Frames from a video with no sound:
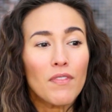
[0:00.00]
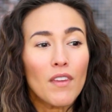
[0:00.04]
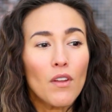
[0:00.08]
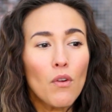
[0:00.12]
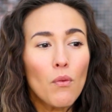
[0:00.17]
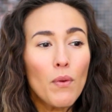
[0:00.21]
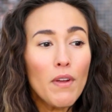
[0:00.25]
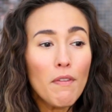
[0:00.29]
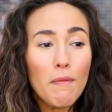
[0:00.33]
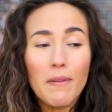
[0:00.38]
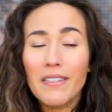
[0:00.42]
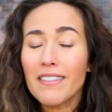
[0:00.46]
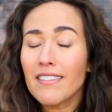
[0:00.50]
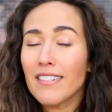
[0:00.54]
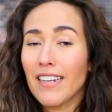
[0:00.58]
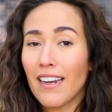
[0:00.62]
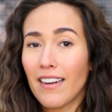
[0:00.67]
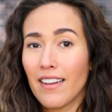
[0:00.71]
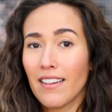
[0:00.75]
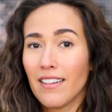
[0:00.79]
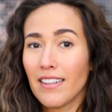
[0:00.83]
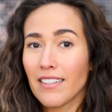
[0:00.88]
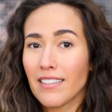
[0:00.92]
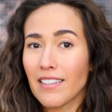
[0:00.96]
we've been
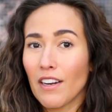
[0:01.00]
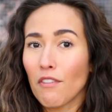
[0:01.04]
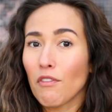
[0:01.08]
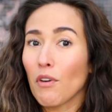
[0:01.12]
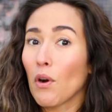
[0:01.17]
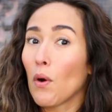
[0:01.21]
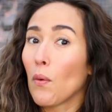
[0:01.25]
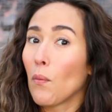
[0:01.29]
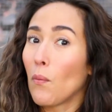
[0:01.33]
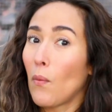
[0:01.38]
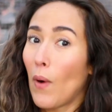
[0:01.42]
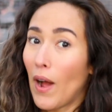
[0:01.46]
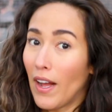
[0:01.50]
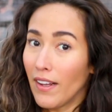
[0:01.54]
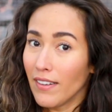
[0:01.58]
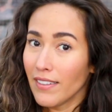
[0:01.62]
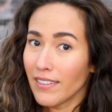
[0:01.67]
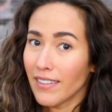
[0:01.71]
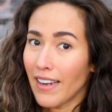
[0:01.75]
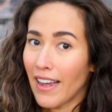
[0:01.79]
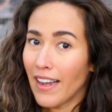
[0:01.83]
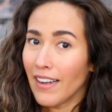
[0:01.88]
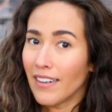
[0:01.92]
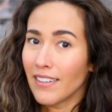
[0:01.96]
studying this stuff for a
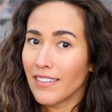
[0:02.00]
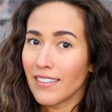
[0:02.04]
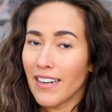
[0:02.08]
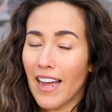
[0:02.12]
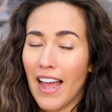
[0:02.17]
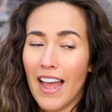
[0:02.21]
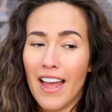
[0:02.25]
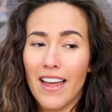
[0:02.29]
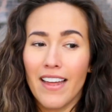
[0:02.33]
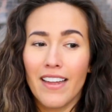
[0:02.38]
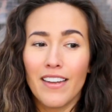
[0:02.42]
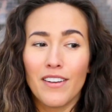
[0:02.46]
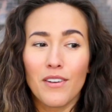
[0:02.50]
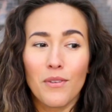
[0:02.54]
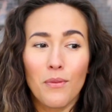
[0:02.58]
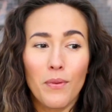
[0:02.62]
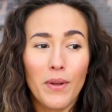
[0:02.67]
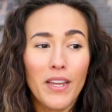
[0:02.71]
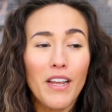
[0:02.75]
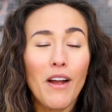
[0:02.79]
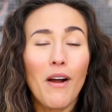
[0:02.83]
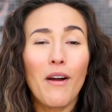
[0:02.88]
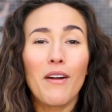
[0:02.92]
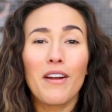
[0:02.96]
while now, and
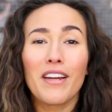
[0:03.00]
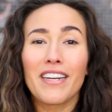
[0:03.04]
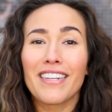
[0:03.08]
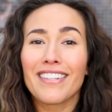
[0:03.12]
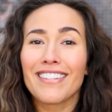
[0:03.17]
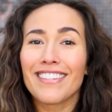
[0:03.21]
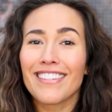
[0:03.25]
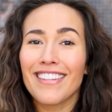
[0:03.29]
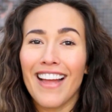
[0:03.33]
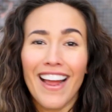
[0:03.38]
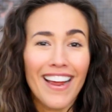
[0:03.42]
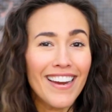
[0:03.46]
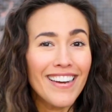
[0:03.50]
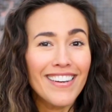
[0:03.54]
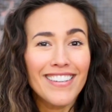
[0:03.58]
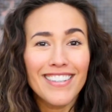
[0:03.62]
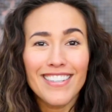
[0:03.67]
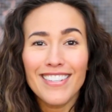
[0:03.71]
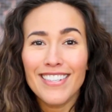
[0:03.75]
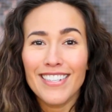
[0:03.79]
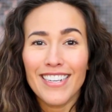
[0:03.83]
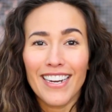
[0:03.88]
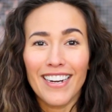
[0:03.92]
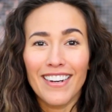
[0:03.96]
we are excited
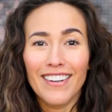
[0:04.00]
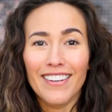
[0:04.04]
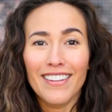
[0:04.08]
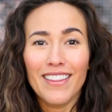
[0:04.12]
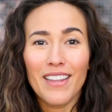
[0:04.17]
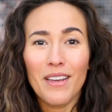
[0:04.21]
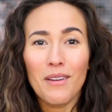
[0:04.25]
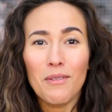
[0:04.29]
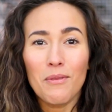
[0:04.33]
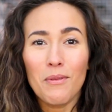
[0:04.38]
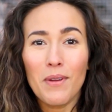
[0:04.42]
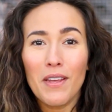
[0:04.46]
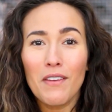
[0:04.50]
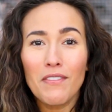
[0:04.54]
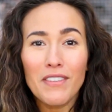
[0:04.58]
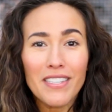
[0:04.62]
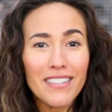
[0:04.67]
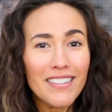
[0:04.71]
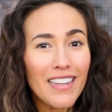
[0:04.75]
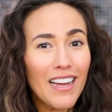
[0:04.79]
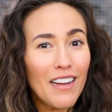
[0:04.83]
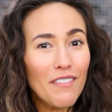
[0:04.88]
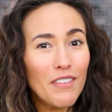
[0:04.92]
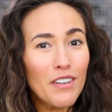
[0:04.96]
to share that we've
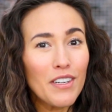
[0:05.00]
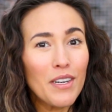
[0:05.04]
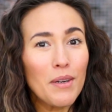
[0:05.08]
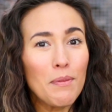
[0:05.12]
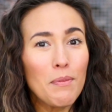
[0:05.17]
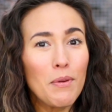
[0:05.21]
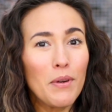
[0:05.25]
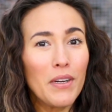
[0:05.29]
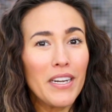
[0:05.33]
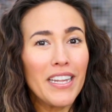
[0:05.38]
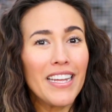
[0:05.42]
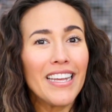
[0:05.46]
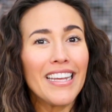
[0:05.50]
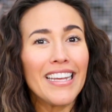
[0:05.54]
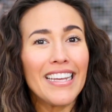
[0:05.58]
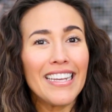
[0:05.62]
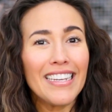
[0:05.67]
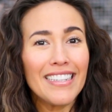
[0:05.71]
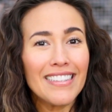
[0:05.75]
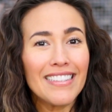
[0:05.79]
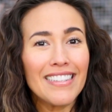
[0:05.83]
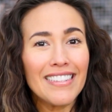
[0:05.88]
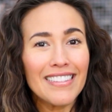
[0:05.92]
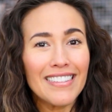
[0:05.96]
discovered a pretty
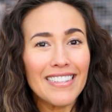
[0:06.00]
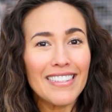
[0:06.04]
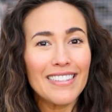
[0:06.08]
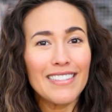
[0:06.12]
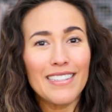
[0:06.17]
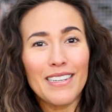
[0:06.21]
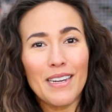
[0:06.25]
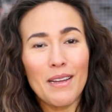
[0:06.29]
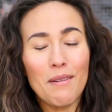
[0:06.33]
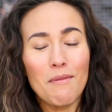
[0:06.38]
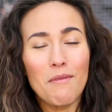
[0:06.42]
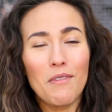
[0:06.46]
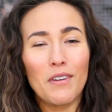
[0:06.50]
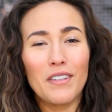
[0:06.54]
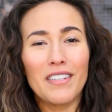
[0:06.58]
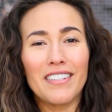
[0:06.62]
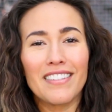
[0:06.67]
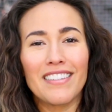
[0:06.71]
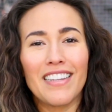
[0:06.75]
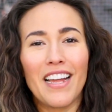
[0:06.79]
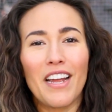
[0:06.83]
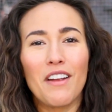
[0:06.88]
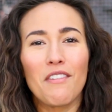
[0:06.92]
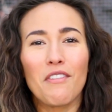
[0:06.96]
easy system for
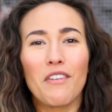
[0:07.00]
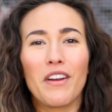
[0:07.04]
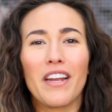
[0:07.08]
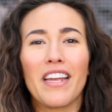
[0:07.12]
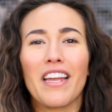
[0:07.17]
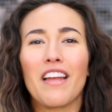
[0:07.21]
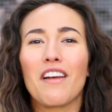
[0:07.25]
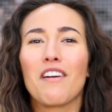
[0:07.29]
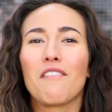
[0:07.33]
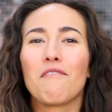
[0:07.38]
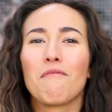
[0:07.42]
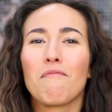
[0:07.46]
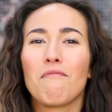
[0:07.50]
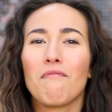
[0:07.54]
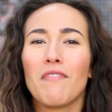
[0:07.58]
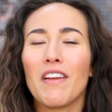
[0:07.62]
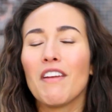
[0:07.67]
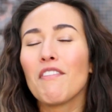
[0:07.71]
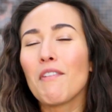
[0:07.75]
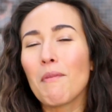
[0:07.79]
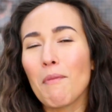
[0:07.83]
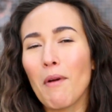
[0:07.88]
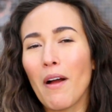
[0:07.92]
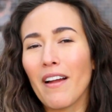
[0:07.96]
deciphering
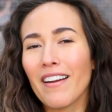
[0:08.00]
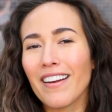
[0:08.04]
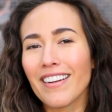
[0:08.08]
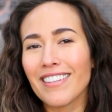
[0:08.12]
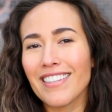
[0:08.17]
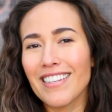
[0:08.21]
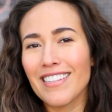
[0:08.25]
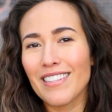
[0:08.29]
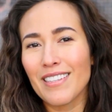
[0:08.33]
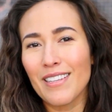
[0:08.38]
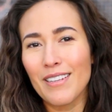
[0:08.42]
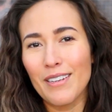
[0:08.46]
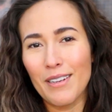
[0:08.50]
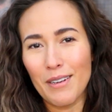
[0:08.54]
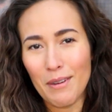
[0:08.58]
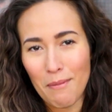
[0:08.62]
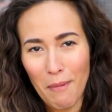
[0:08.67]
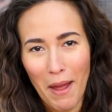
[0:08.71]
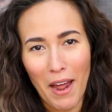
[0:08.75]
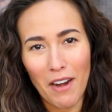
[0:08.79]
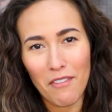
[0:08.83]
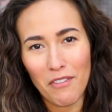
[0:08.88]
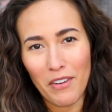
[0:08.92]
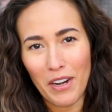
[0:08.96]
if a product is good or
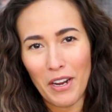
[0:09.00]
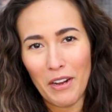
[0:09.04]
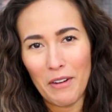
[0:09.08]
bad for